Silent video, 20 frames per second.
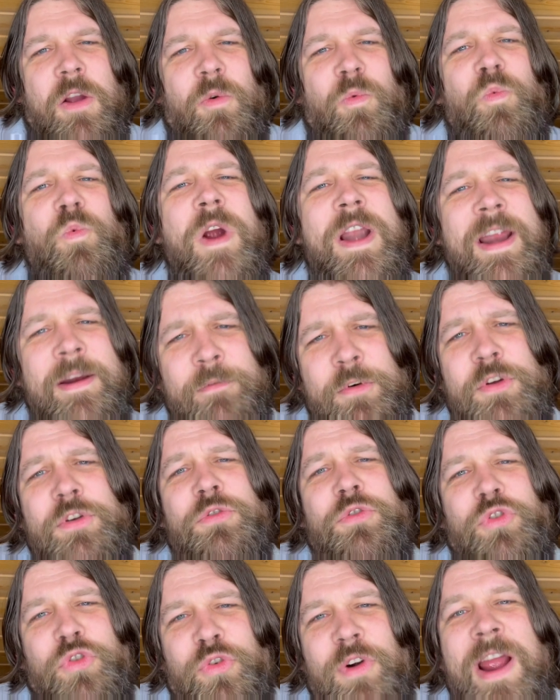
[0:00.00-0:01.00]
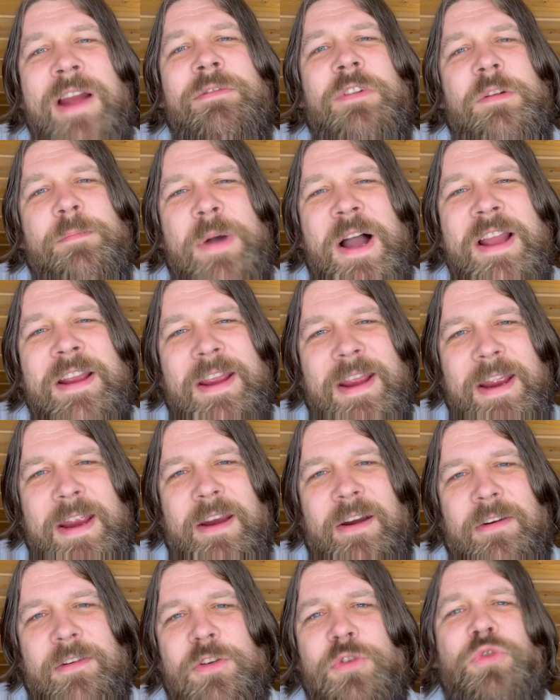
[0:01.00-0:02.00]
Whenever you travel by
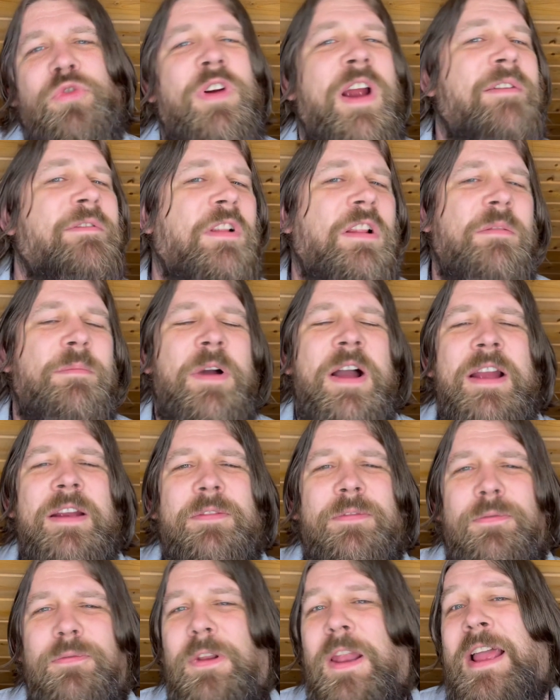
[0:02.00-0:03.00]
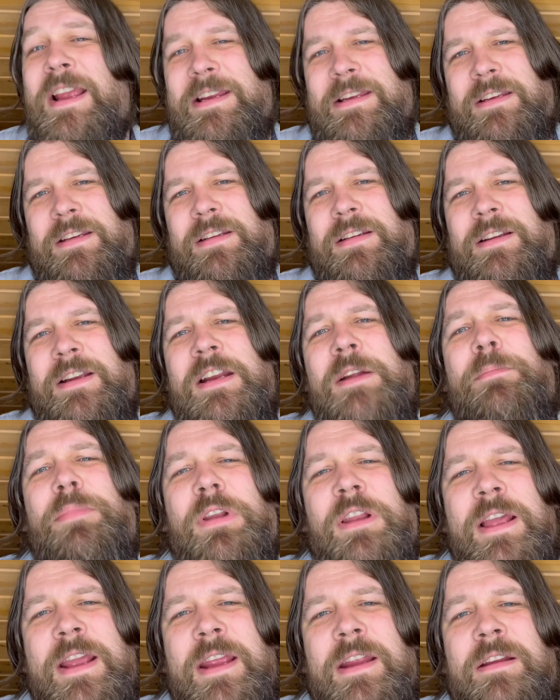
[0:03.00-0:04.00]
air, you travel by flight in a
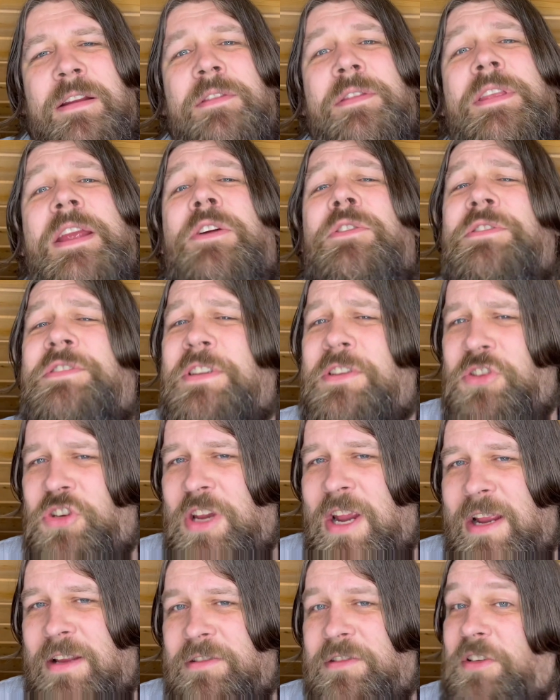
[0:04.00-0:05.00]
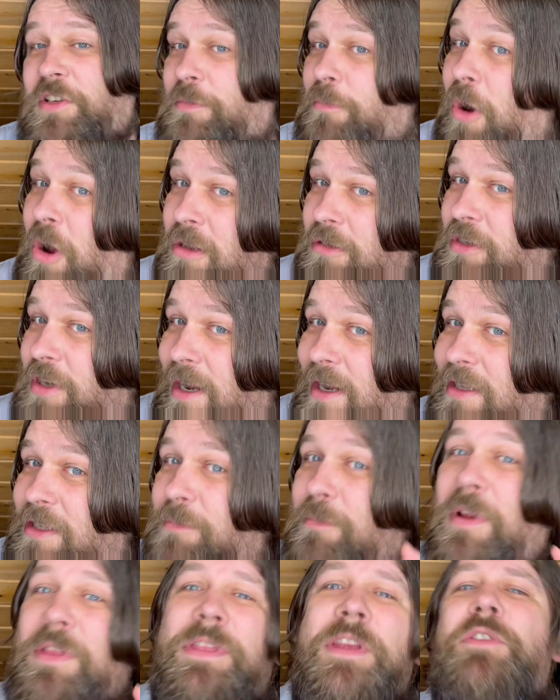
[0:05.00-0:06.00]
plane, there is a chance, a small chance,
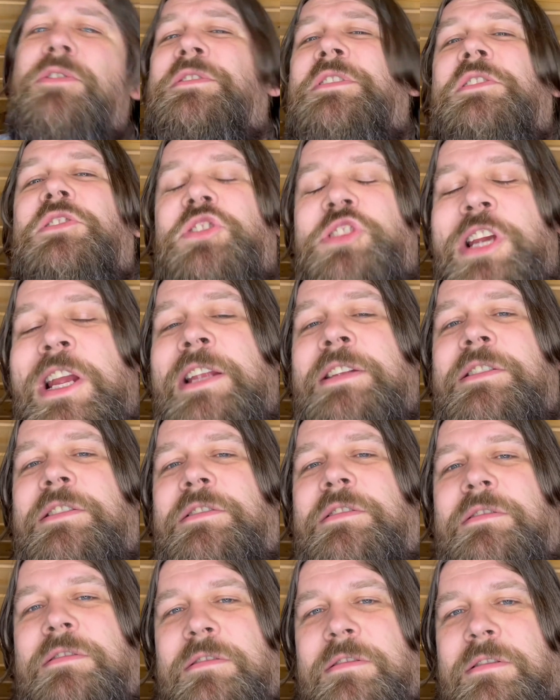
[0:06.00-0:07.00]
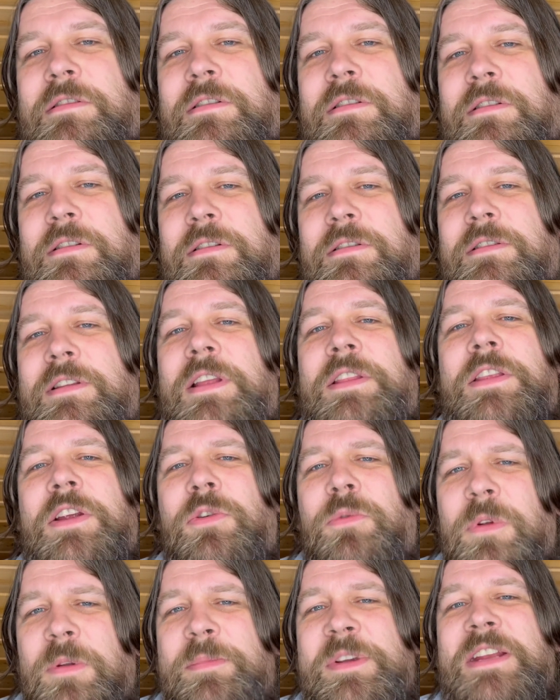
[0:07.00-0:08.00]
but there is a chance that there
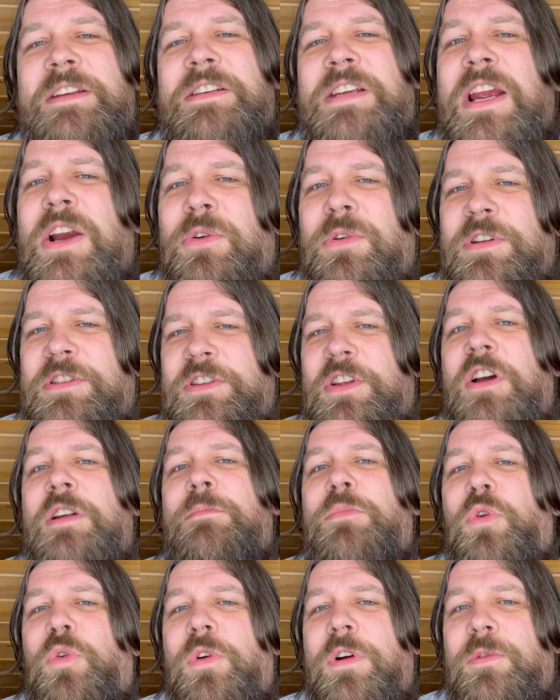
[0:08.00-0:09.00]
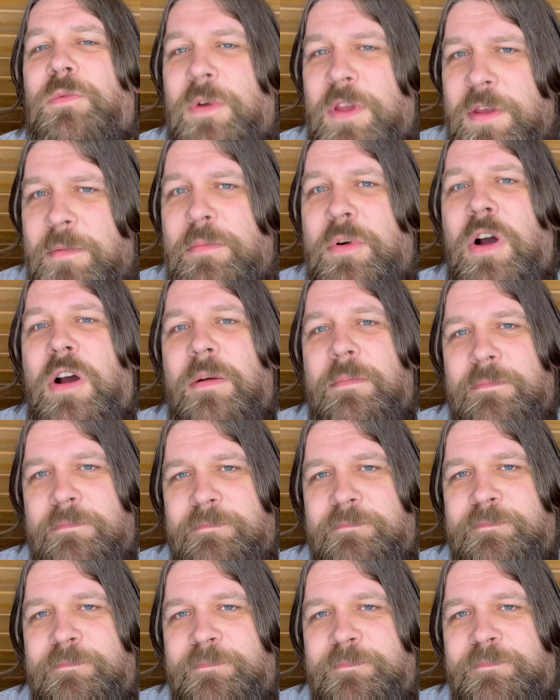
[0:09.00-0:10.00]
will be a terrorist on board with a bomb.
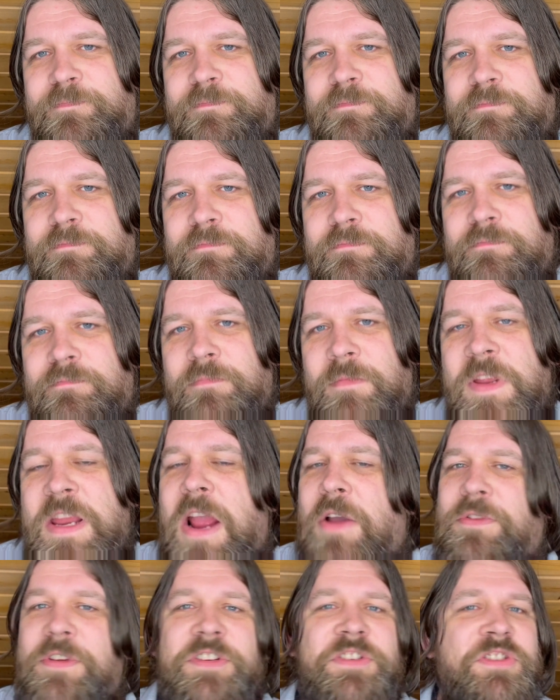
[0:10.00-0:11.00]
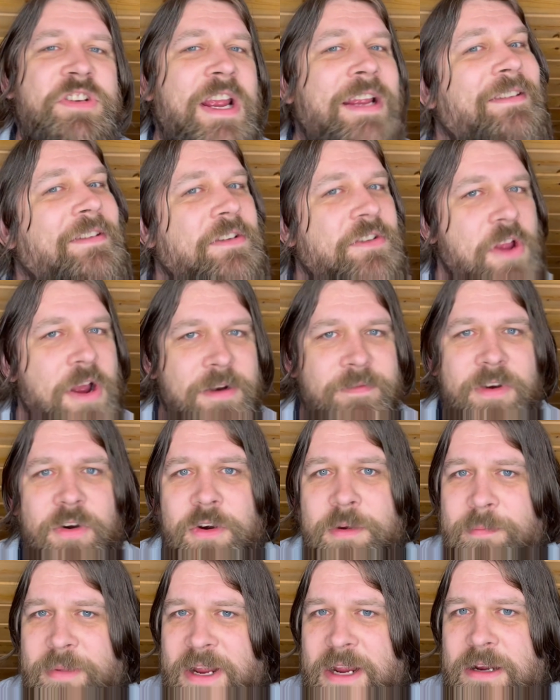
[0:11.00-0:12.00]
Now, this chance is not very
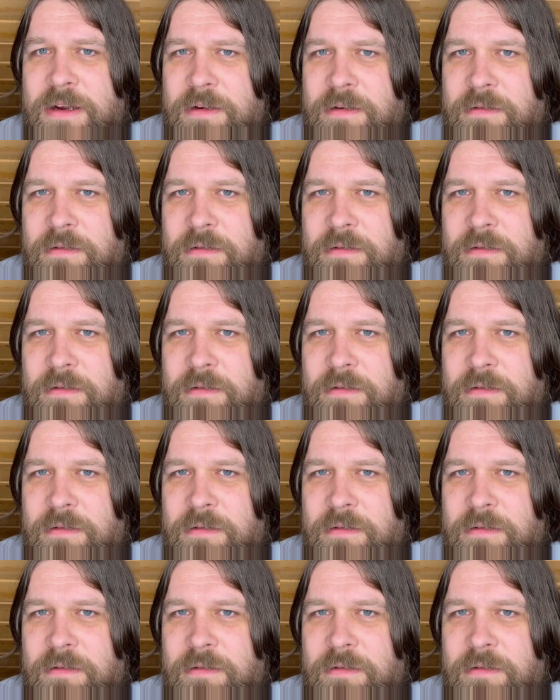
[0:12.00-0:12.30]
big,